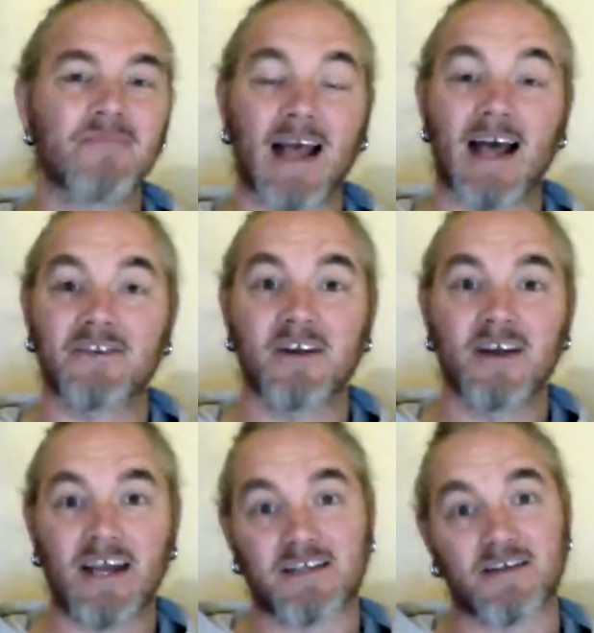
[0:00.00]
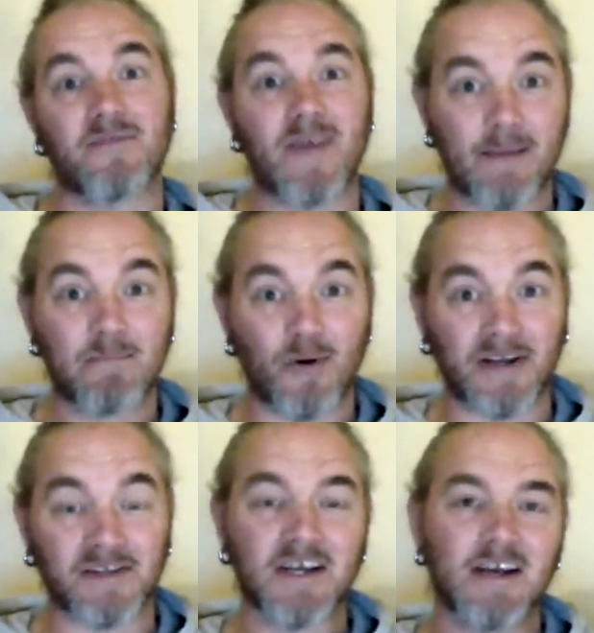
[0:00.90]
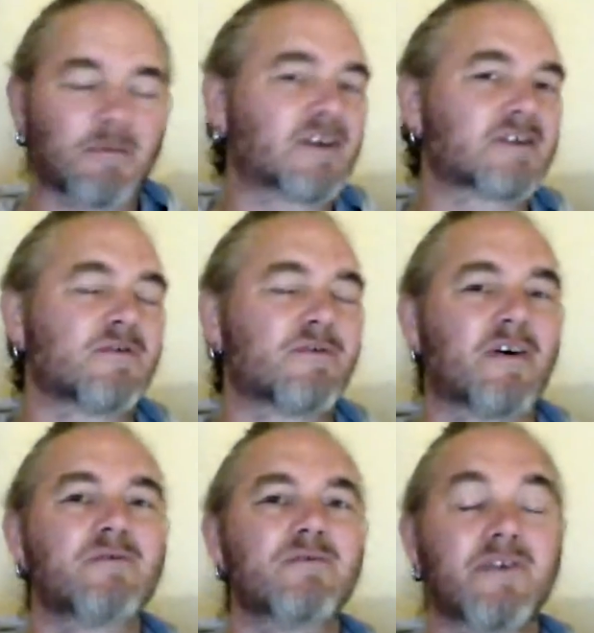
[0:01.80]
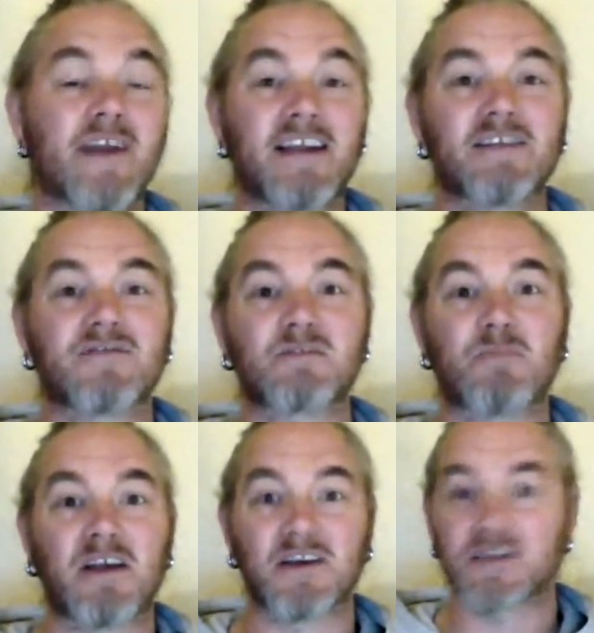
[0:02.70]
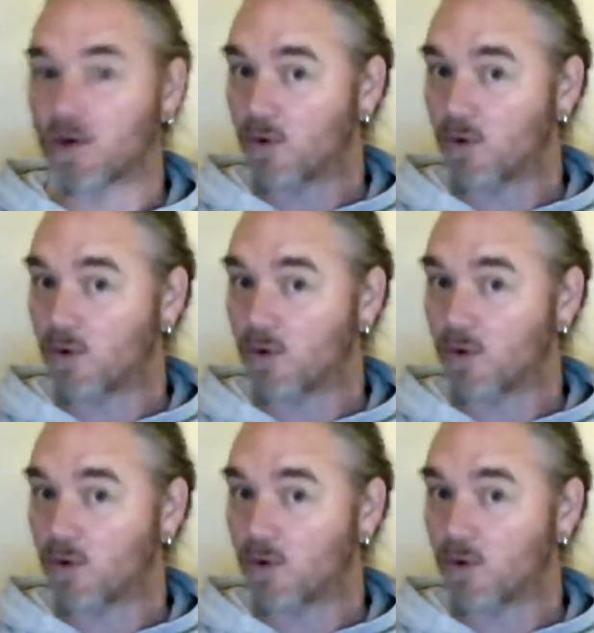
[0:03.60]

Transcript: And it's a fair point, because although native speakers